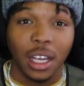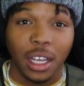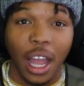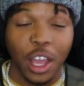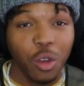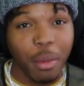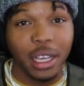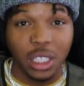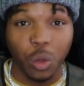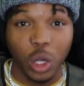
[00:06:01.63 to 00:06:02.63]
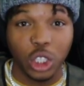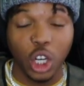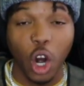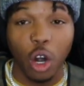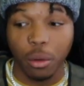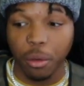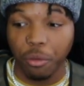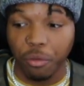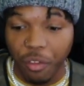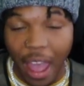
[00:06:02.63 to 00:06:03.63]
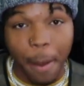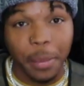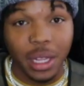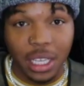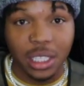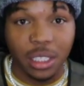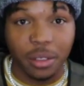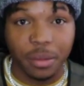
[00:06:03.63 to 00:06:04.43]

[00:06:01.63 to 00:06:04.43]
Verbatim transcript: and you messing with your family's